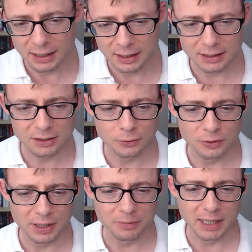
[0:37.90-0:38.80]
this
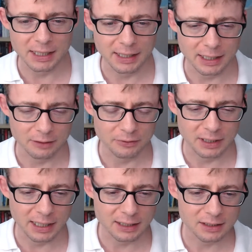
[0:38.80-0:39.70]
story might have
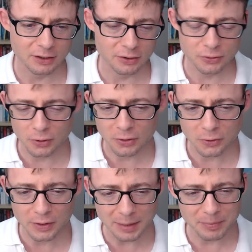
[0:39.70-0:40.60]
an answer. So,
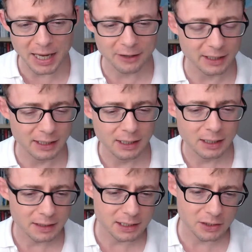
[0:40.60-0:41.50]
hello, I'm Barry.
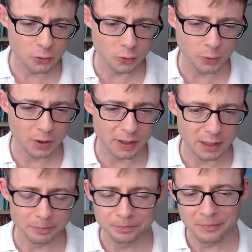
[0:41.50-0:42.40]
This is Soul Book
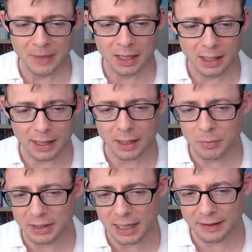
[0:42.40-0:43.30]
Club. I Am
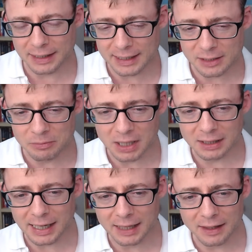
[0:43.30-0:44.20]
Malala is
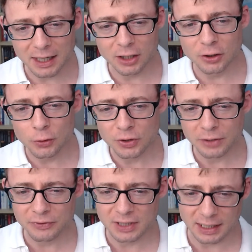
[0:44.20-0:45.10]
Malala
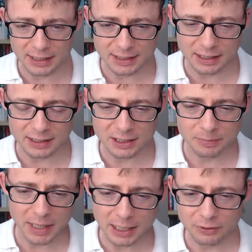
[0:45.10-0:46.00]
Yousafzai's
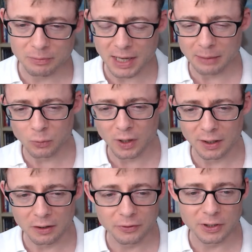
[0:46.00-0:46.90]
inspiring memoir
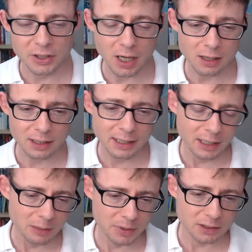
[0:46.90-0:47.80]
of her young
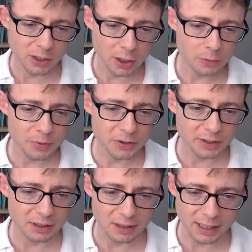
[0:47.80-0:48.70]
but
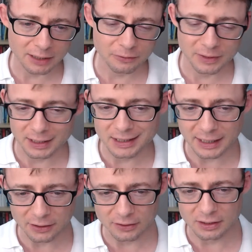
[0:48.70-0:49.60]
turbulent life and
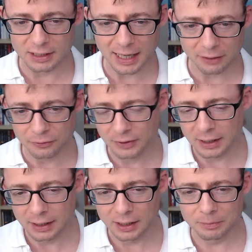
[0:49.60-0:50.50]
near death
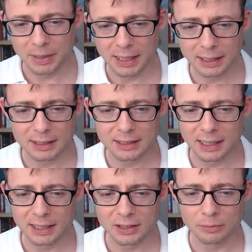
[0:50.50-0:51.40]
in
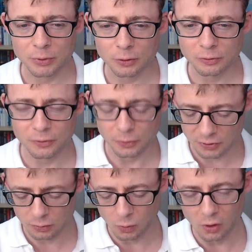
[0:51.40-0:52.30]
Pakistan's beautiful
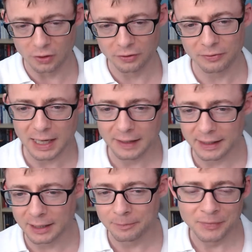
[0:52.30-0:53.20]
Swat
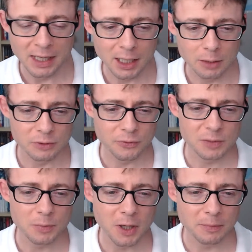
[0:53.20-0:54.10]
Valley. It was
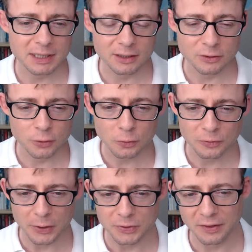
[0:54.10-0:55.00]
first published in
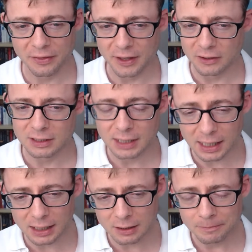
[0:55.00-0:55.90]

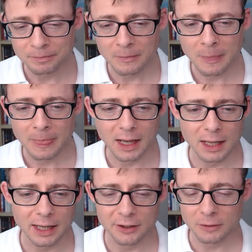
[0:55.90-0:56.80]
2013.
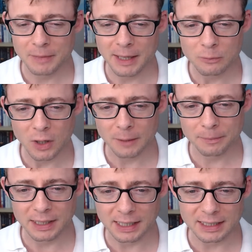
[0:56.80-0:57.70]
And her memoir
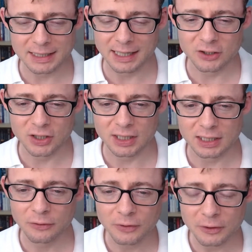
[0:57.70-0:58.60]
begins as she
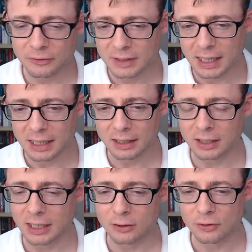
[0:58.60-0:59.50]
is 15
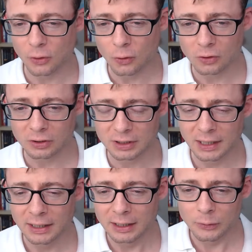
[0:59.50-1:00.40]
years old
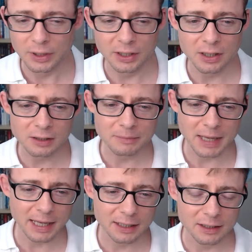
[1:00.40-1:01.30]
when a young
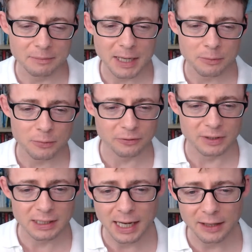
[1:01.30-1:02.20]
man, a member of the
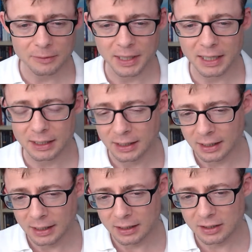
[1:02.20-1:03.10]
Taliban,
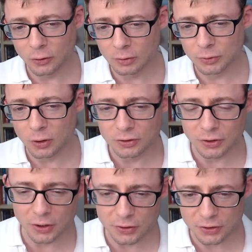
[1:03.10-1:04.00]
stormed onto
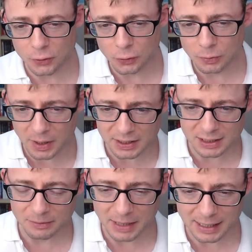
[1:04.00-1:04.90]
her school bus
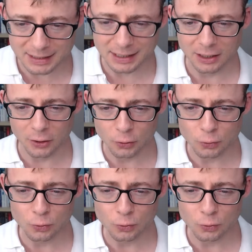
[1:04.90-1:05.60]
demanding, "Who